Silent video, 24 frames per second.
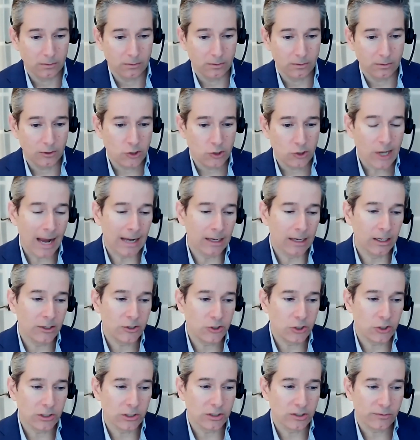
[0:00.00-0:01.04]
The
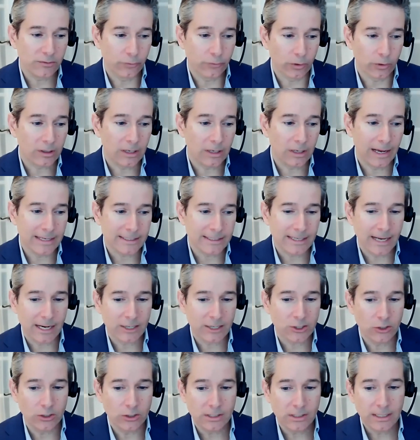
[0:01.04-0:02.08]
challenges for class
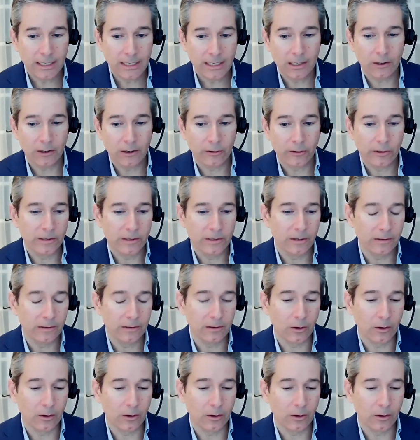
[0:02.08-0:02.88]
actions here